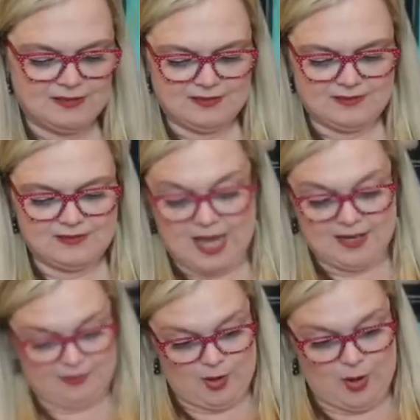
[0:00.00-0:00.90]
I don't know.
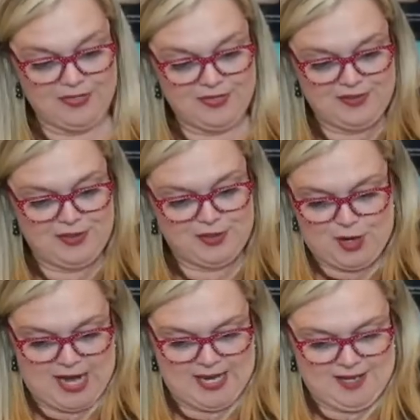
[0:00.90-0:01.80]
I think that they're
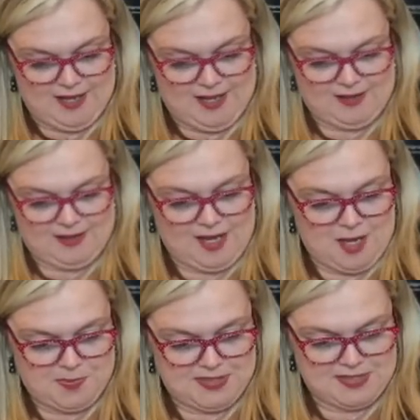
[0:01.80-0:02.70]
egg
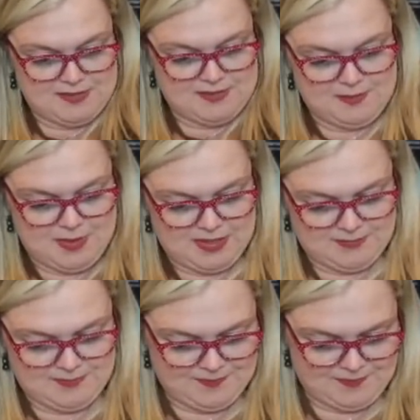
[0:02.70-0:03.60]
cups, but
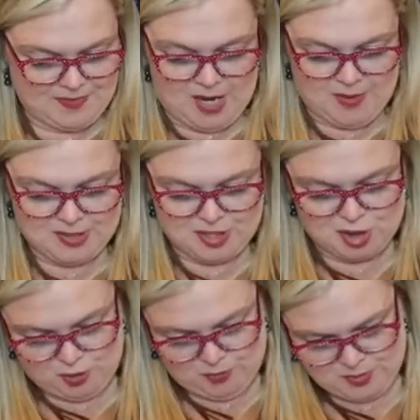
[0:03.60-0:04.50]
I'm just going to show them
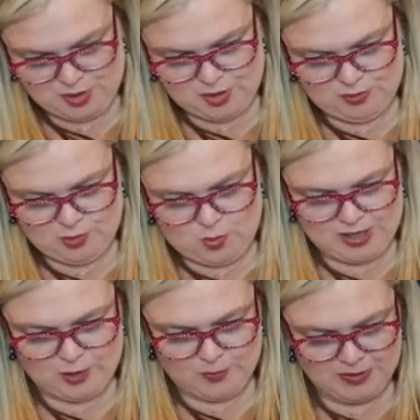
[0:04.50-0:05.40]
to you. Don't quite know,
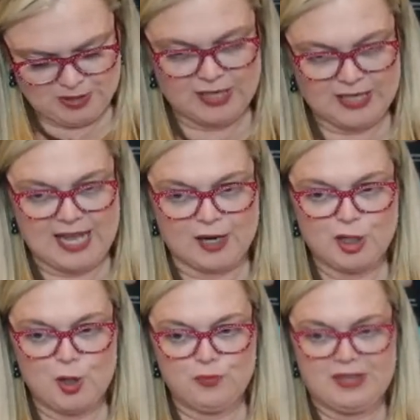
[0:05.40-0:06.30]
but look at how cute
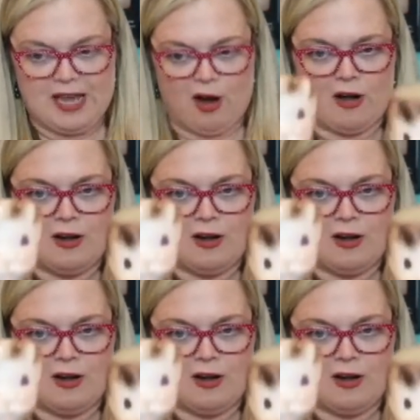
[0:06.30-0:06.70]
they are.